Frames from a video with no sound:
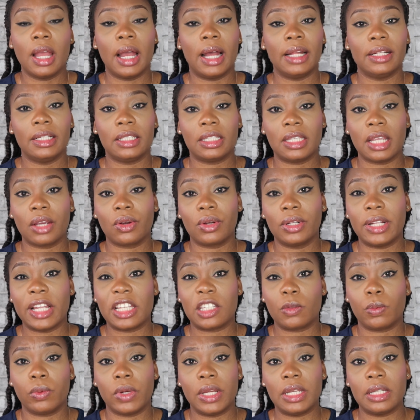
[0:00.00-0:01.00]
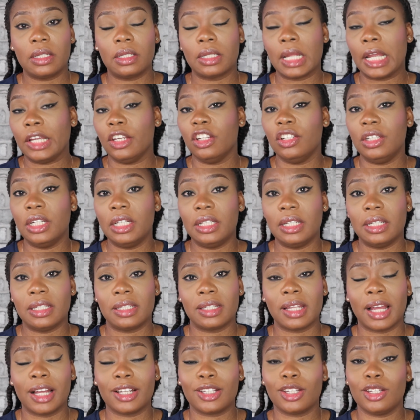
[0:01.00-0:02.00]
And the second experience that you need
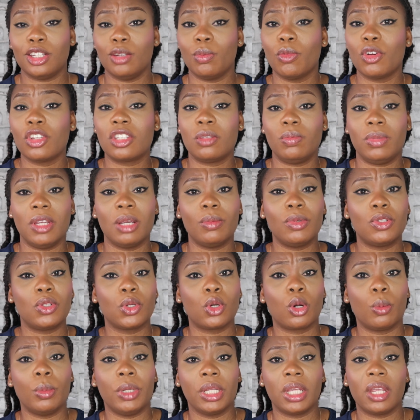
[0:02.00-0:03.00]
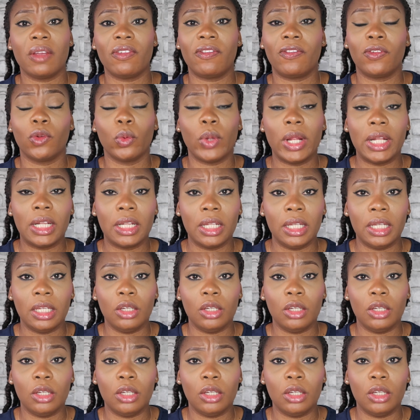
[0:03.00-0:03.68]
is that you must be able to communicate fluently.